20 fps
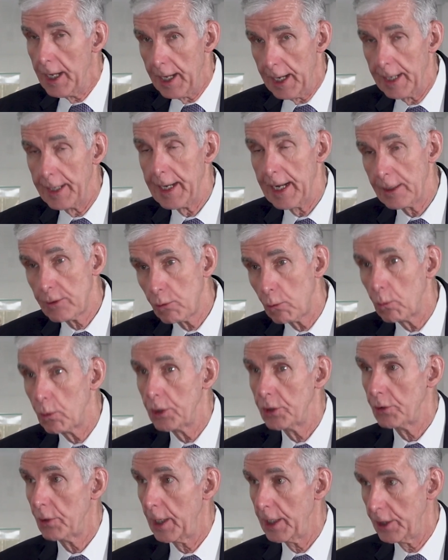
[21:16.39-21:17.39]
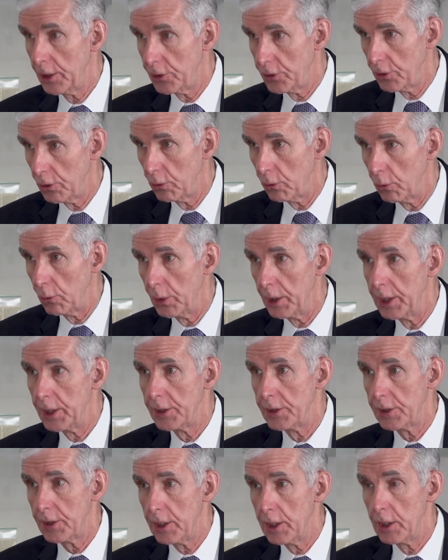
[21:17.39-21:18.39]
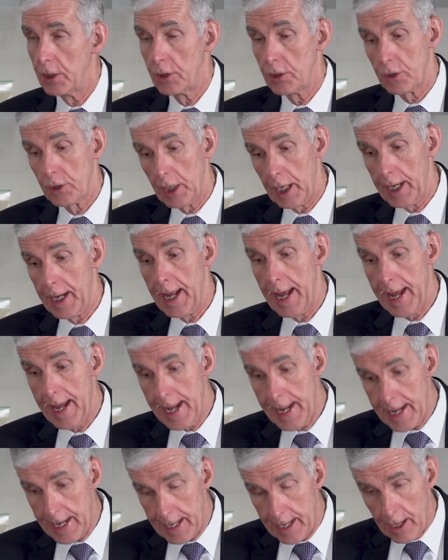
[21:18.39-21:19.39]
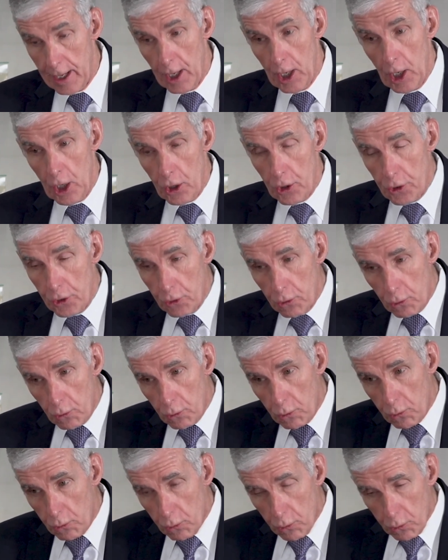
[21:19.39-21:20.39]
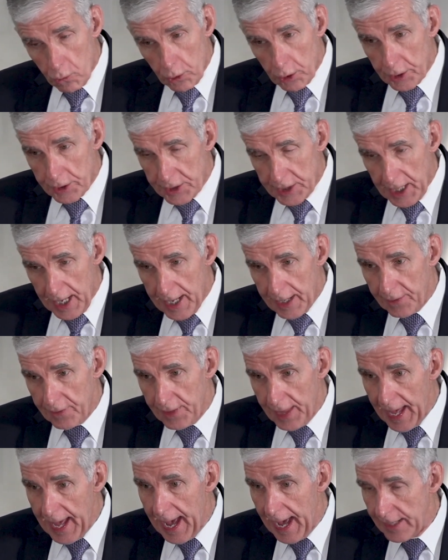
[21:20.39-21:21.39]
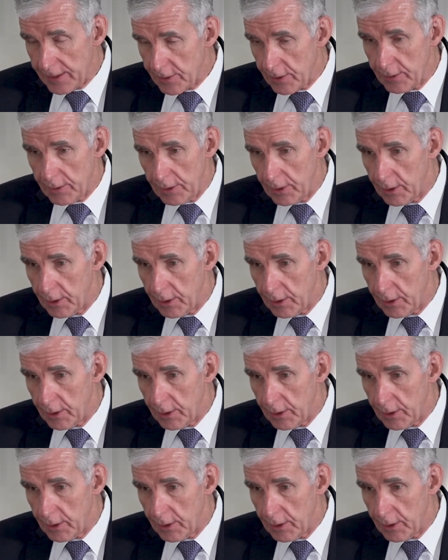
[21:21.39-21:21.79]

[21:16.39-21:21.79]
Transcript: And that's what we're trying to do is say, hey, you could take that,